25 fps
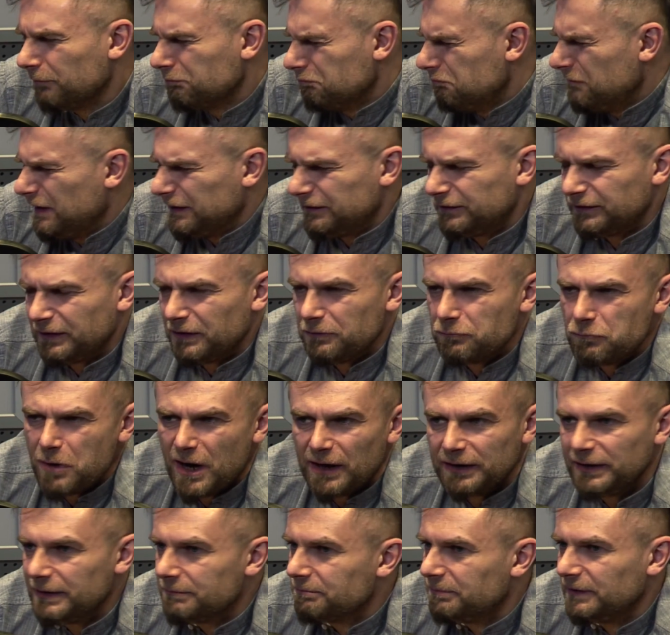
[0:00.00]
let's say,
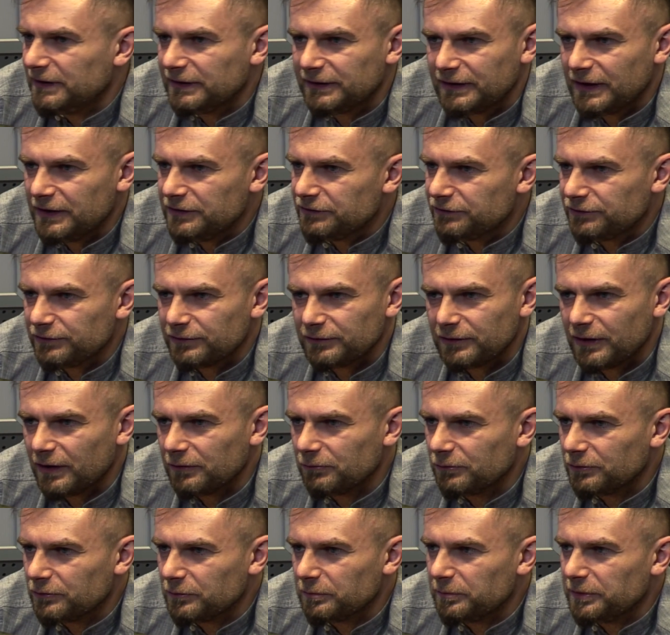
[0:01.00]
one implication that
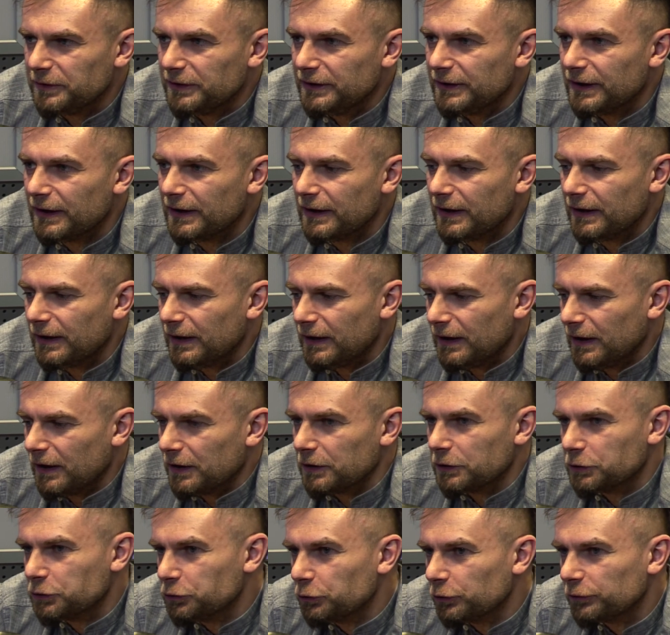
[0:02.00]
would be
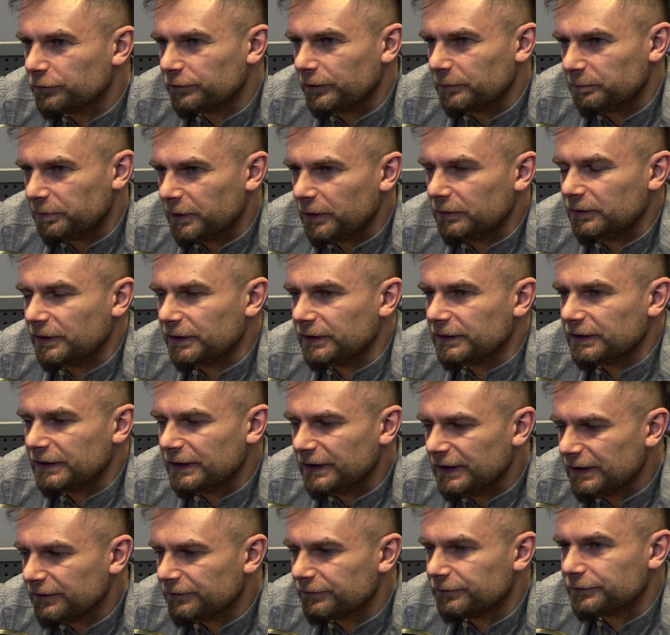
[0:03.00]
good for Poland
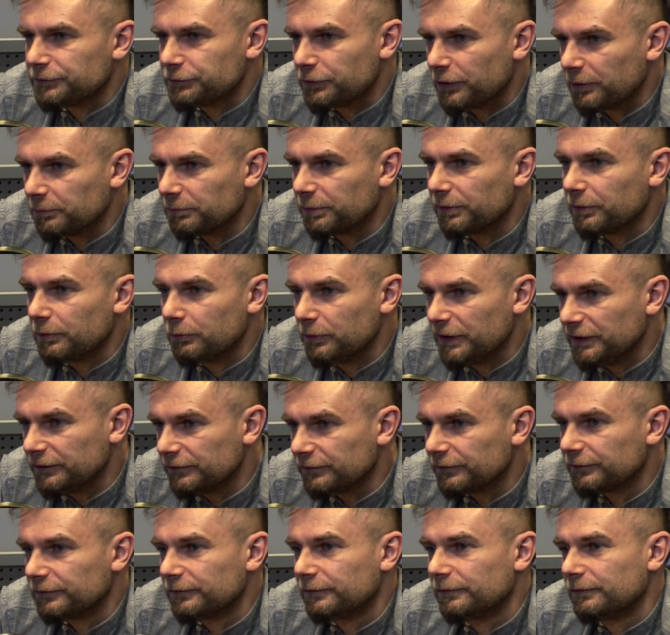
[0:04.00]
if Trump
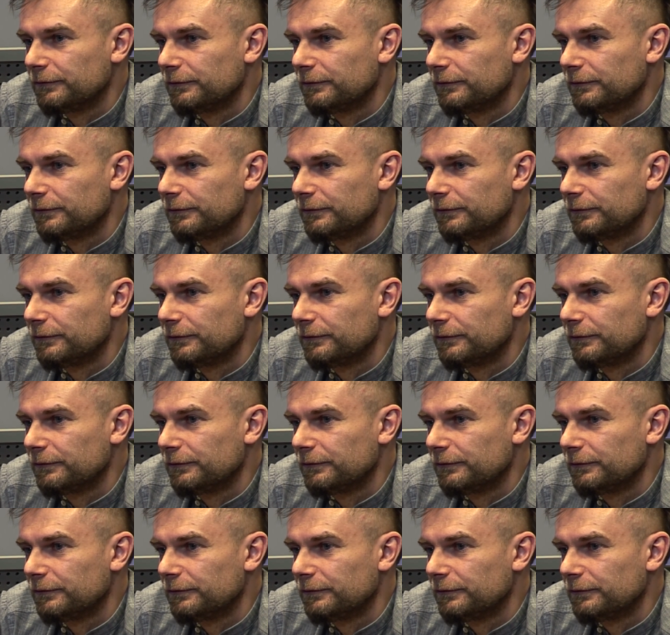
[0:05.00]
wins?